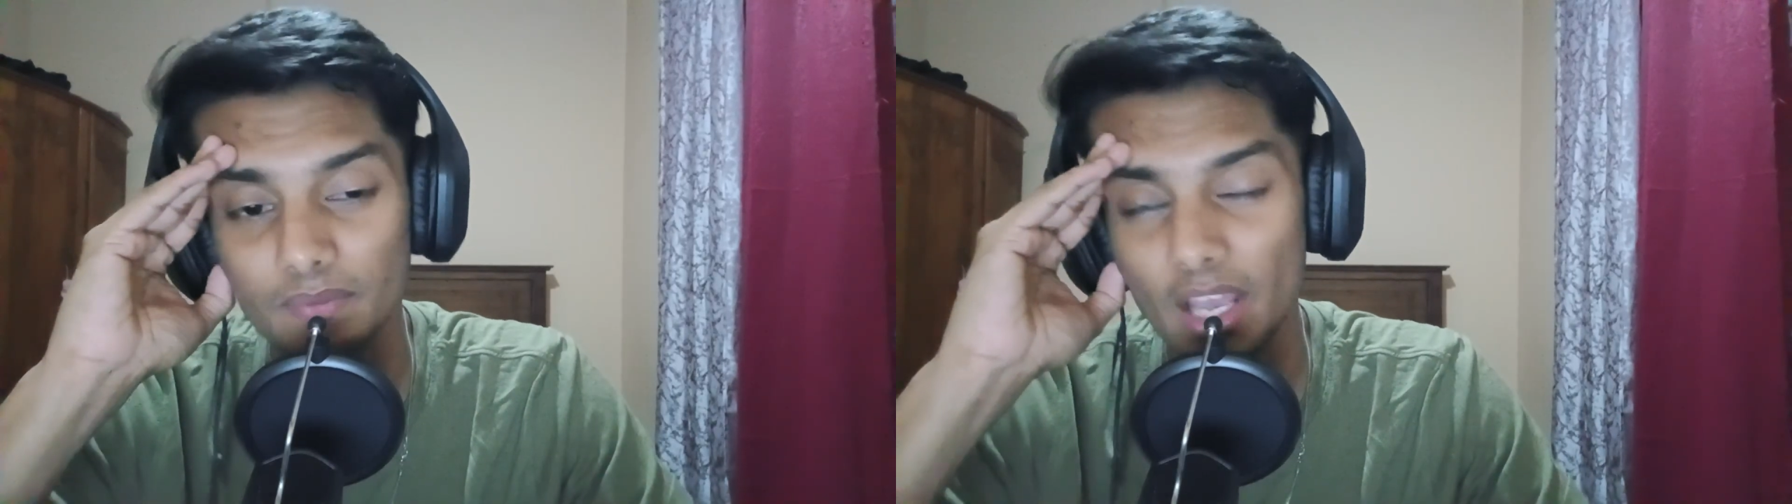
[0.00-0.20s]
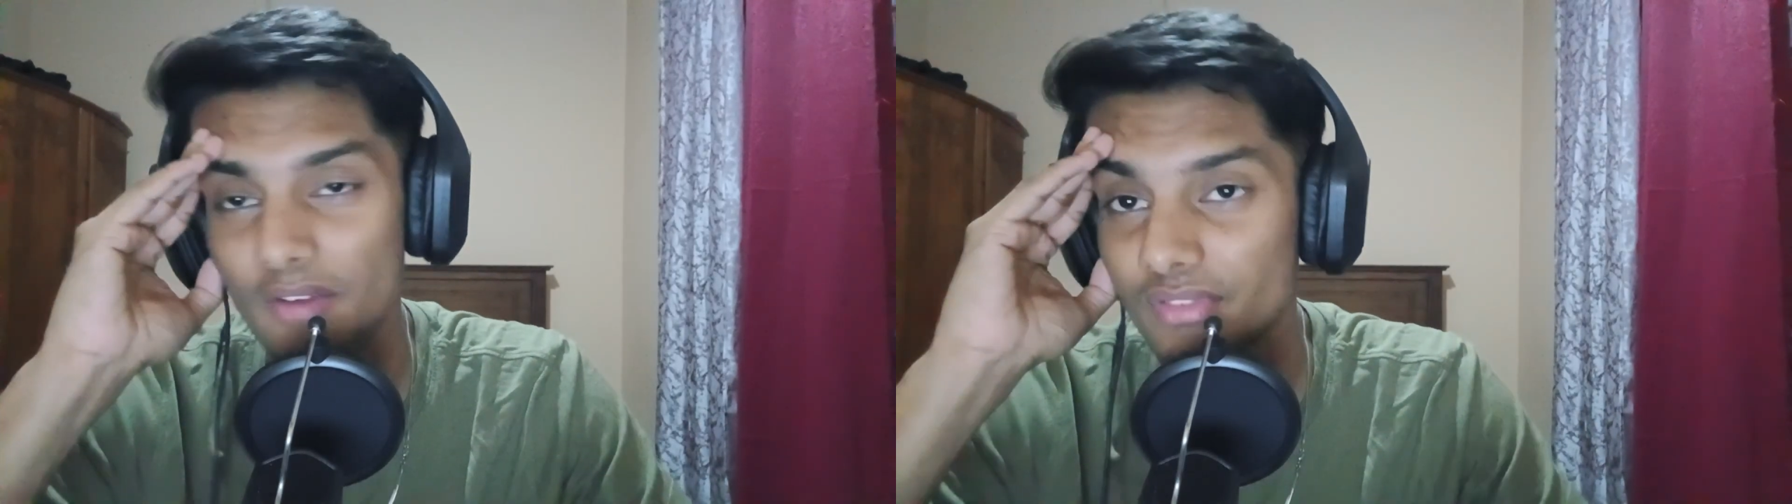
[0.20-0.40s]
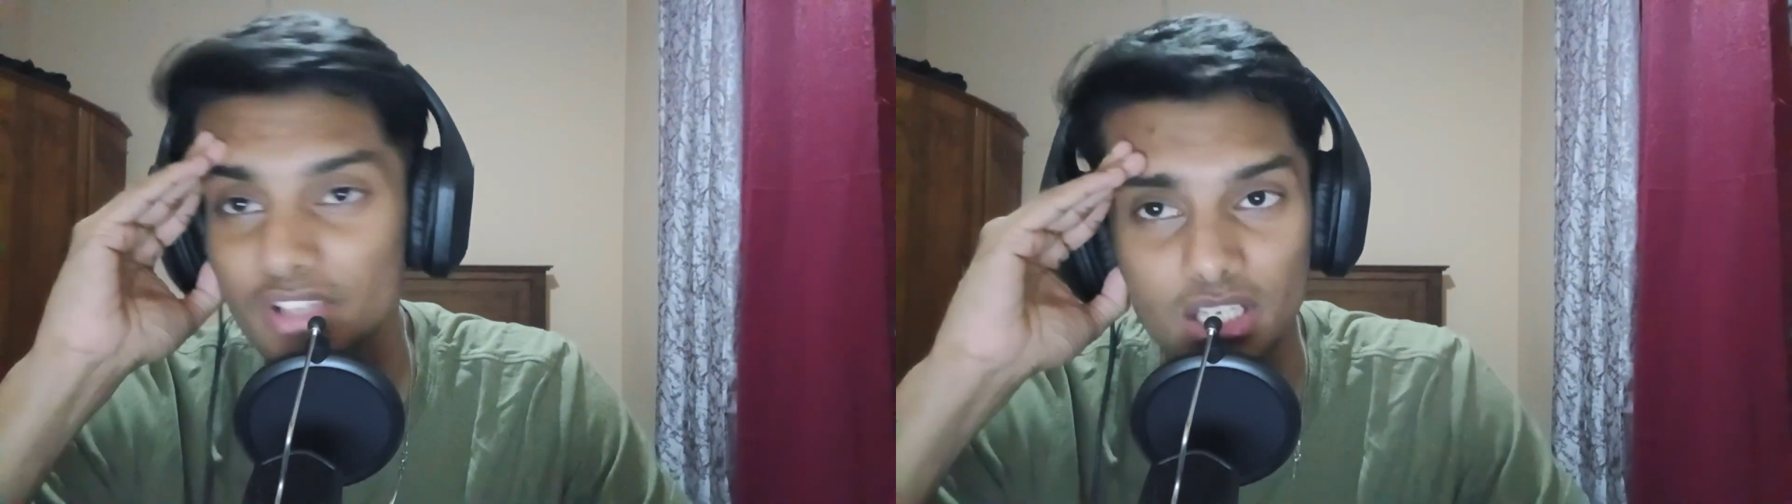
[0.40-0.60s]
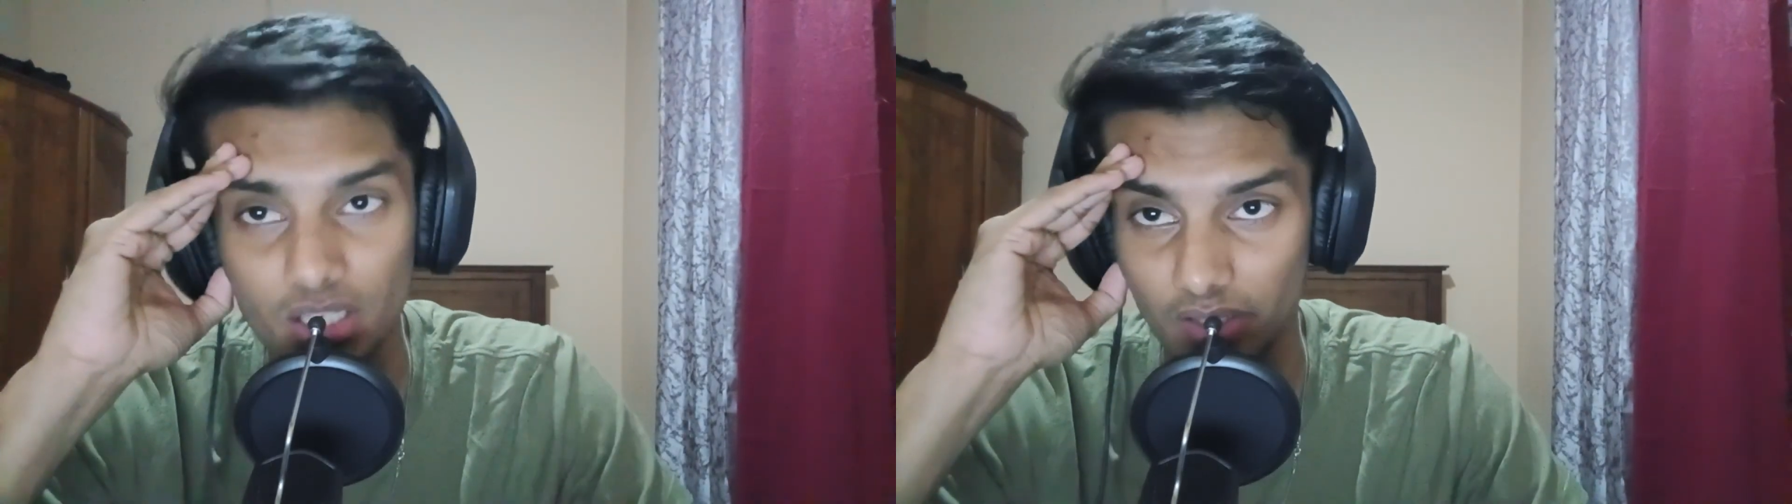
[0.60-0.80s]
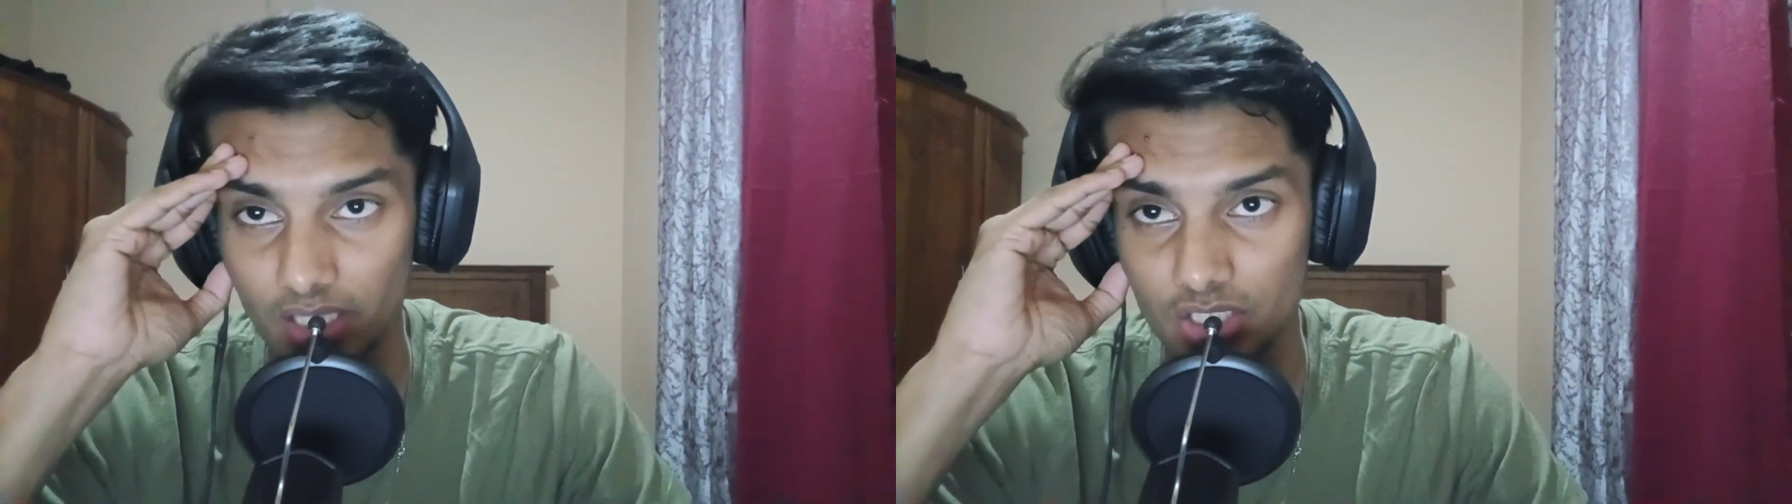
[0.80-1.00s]
everything
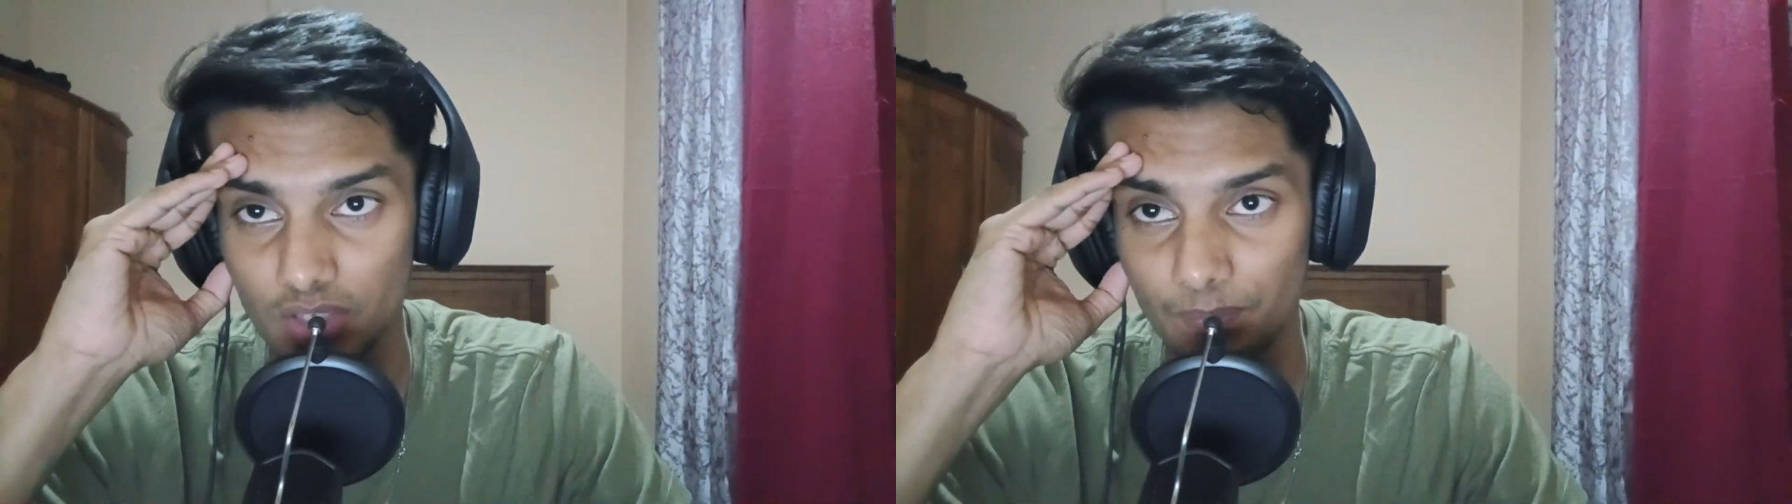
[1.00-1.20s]
correct,